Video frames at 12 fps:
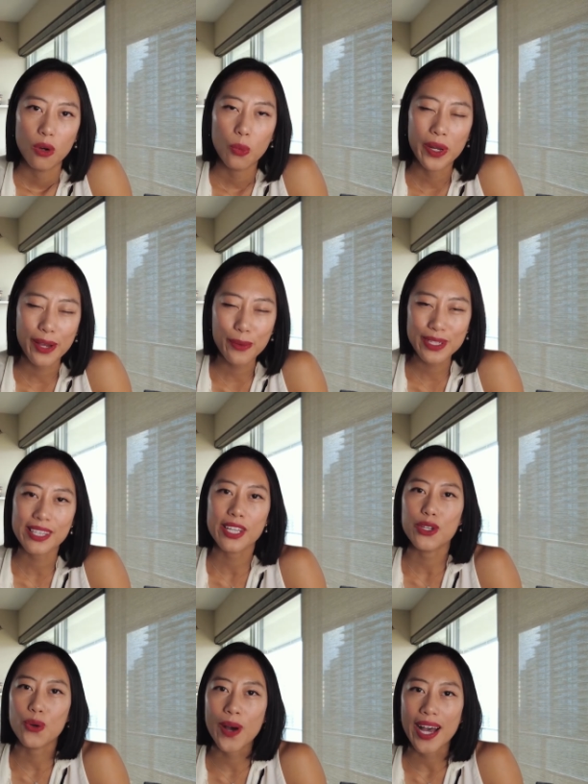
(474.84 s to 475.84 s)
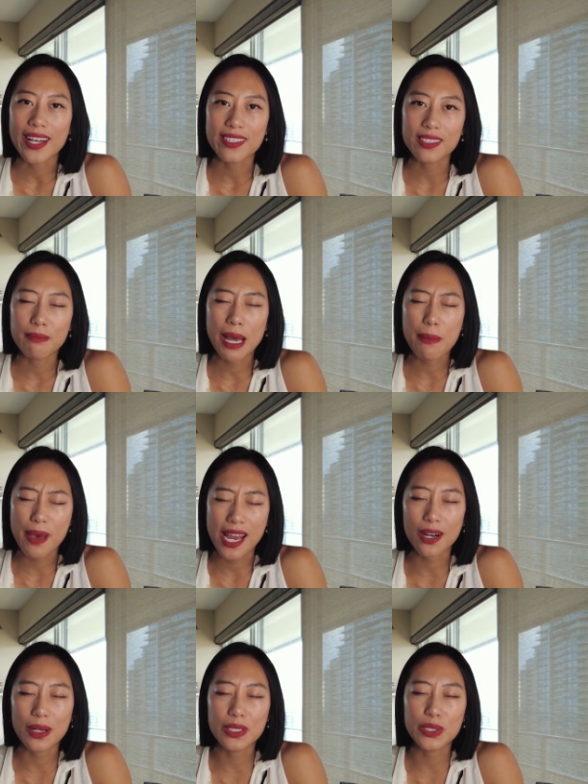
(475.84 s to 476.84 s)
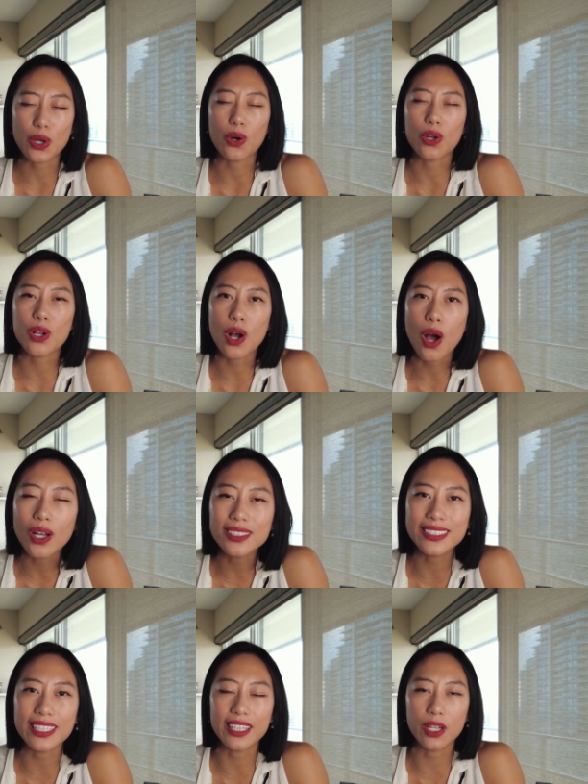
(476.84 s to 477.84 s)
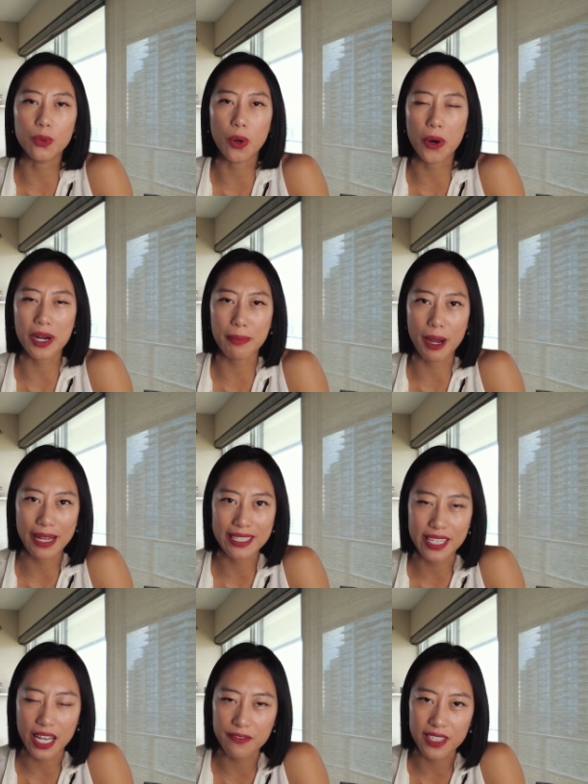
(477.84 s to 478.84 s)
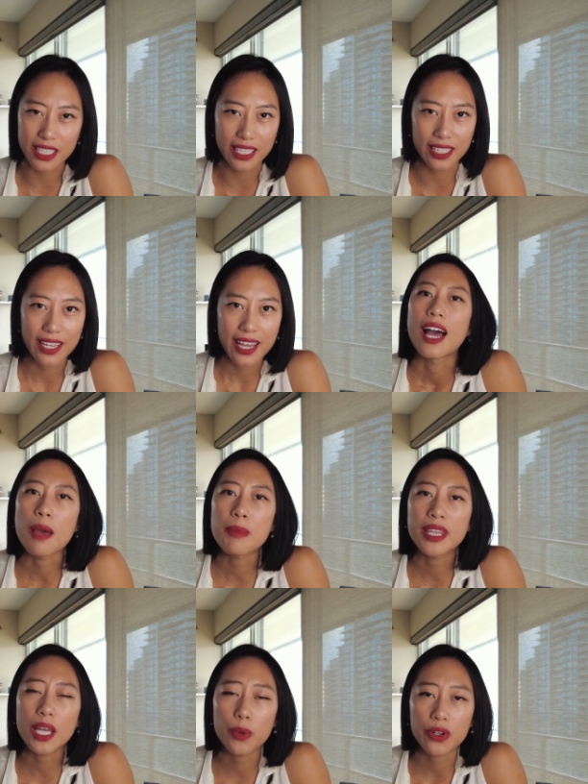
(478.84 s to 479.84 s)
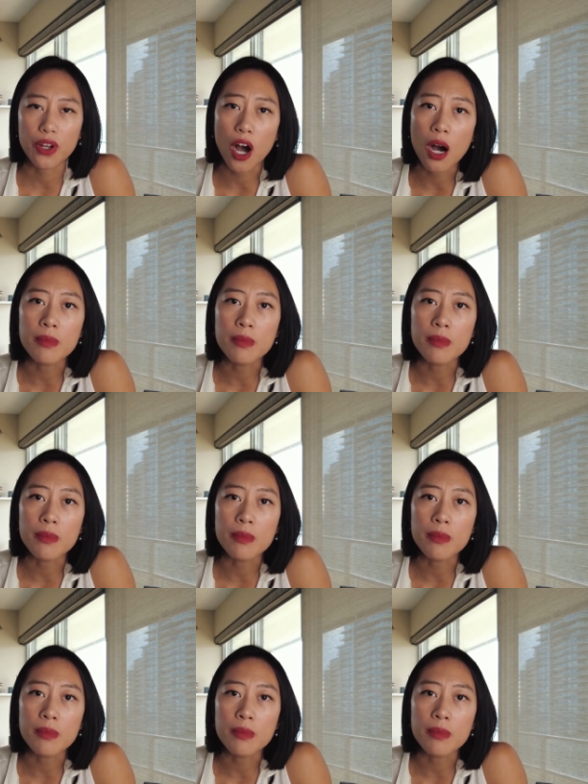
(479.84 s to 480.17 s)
When I was in the US, my parents are constantly worried about my safety. I mean, they would call